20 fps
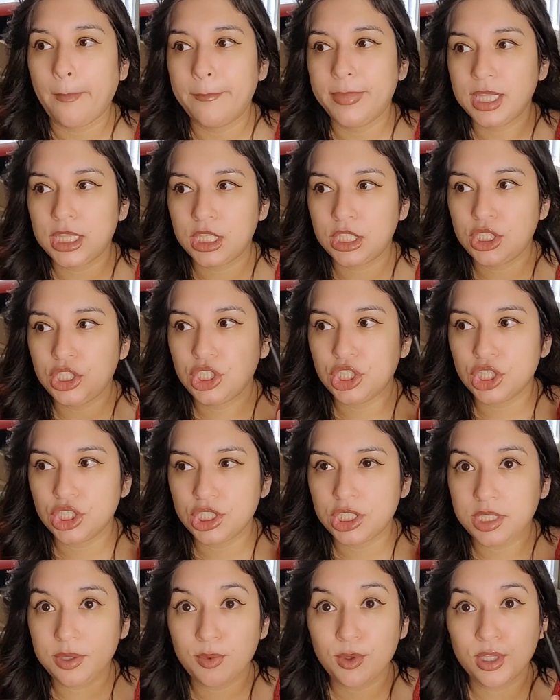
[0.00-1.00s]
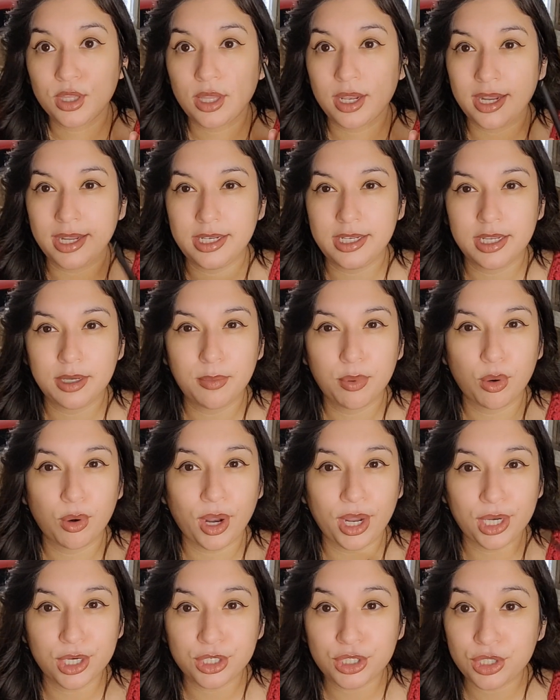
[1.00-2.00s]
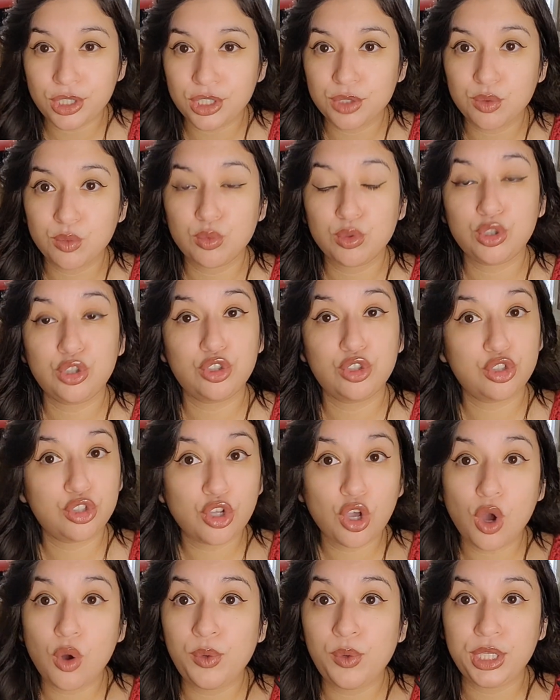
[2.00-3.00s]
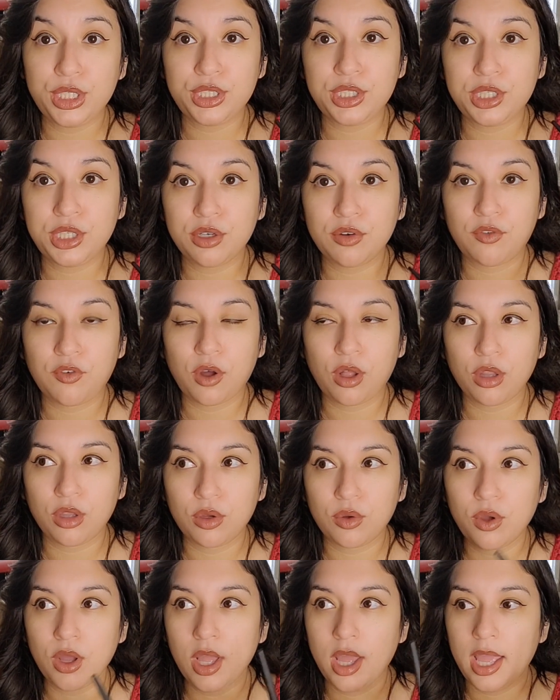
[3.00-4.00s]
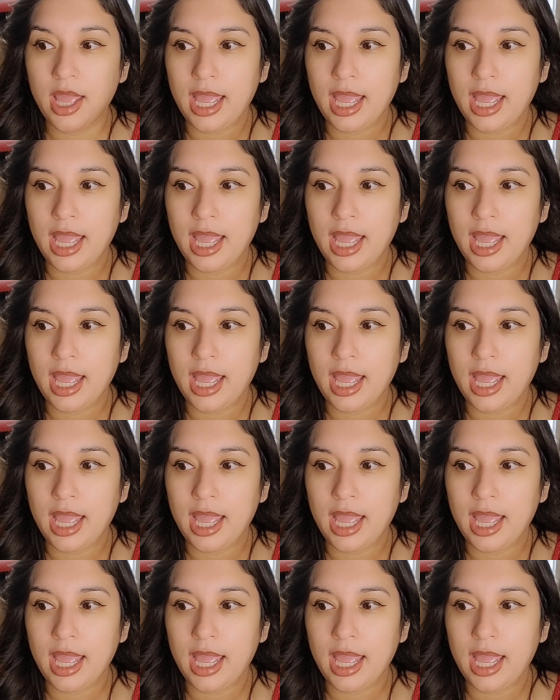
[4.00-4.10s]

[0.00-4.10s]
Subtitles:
but the jersey one that I did prior to this one was so easy to follow,